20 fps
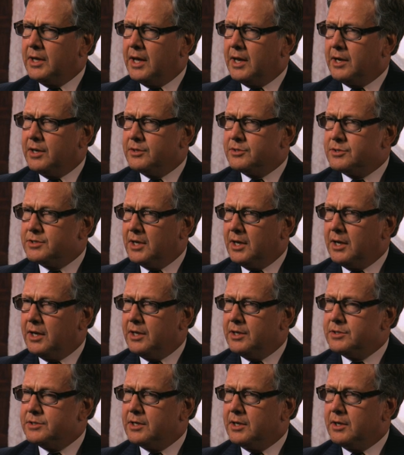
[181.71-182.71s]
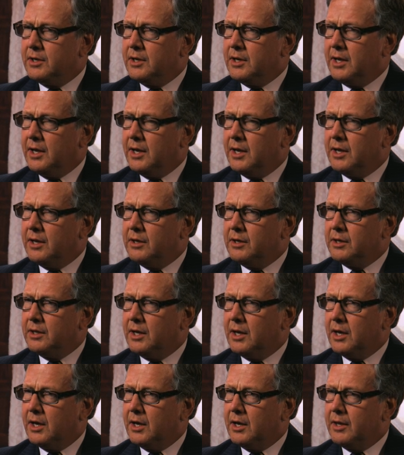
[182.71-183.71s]
at in studies and, and
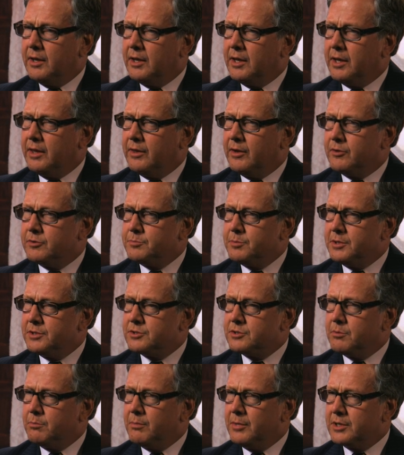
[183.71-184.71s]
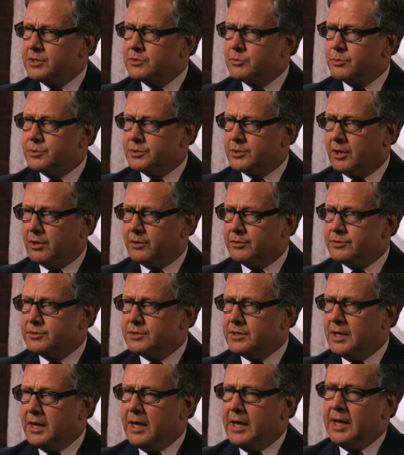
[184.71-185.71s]
uh, there's been some mixed
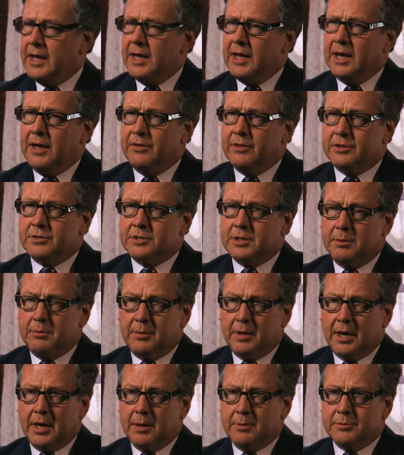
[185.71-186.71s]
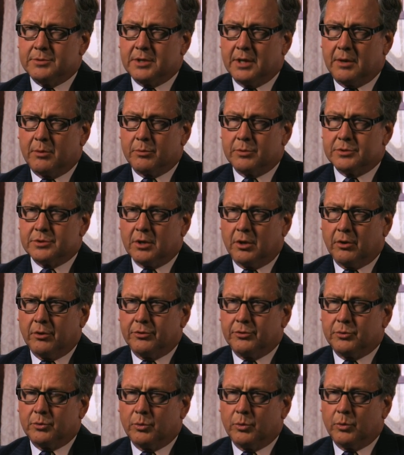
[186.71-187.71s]
results in that sometimes that
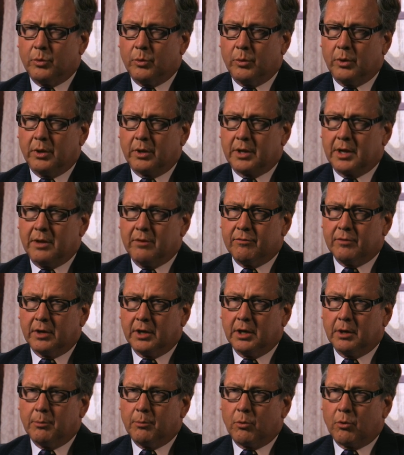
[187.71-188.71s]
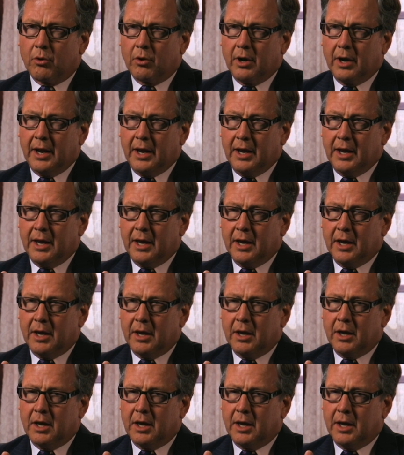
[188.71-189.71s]
result will give a little more, uh,
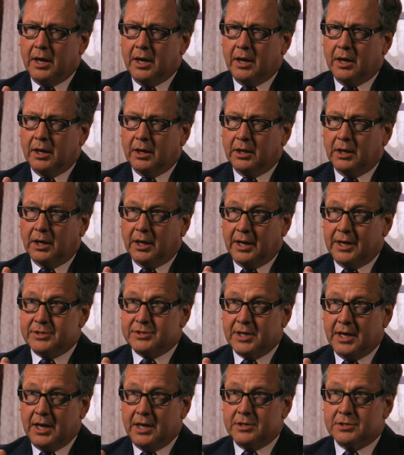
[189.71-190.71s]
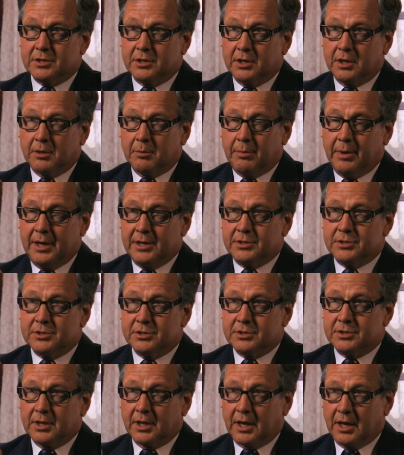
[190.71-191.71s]
a little less angina to the
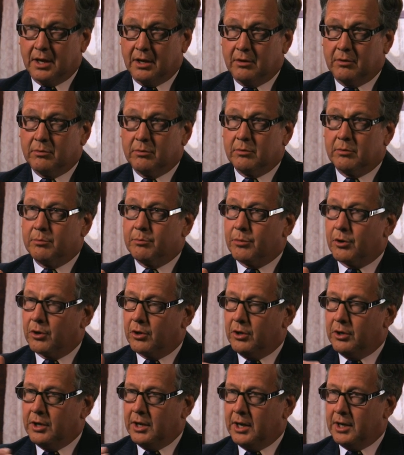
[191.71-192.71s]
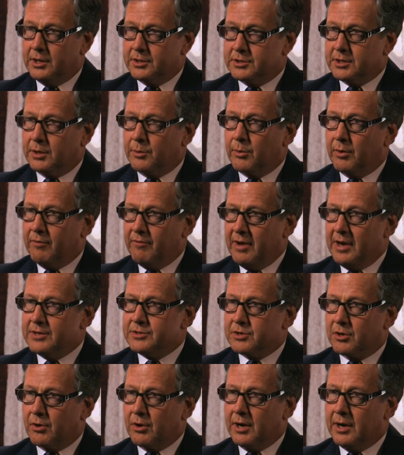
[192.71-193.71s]
patients that get percutaneously
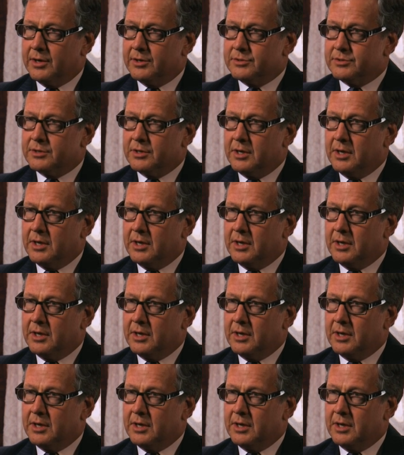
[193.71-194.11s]
revascularized.